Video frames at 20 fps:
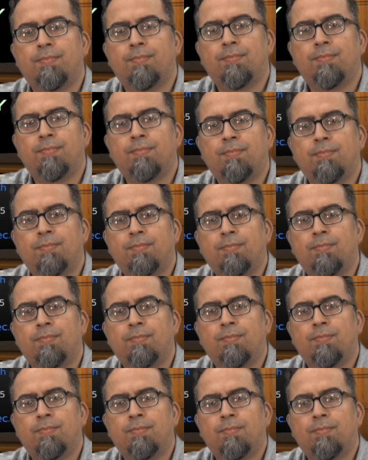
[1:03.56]

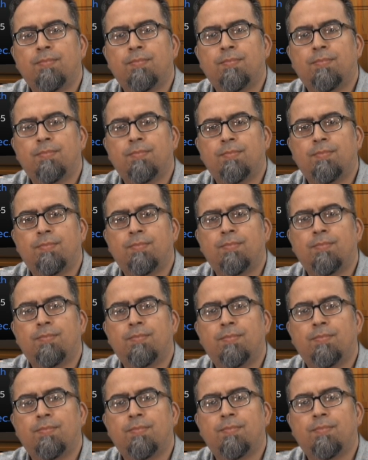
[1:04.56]

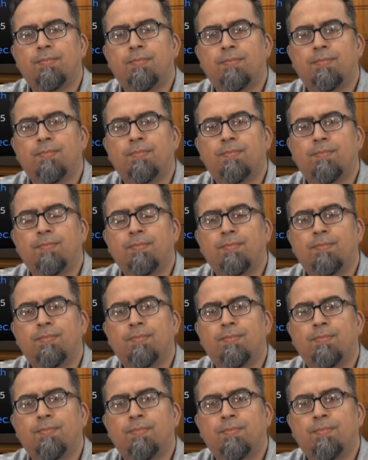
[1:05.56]

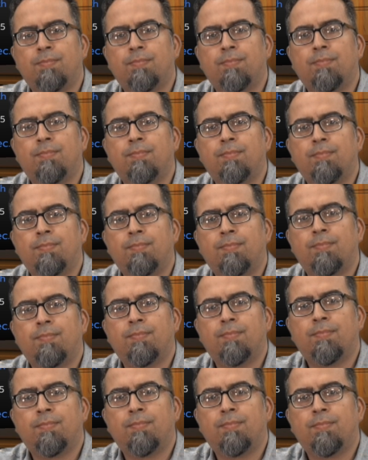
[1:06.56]

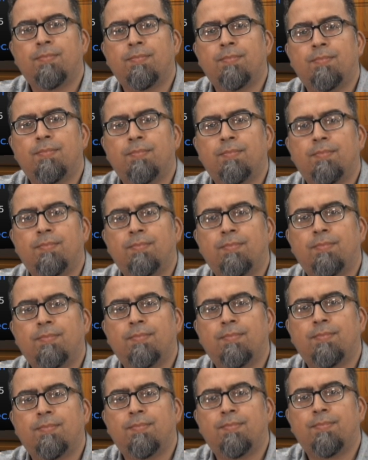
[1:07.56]

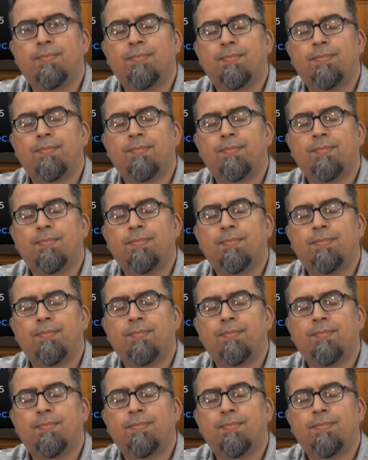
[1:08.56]
This person isn't speaking.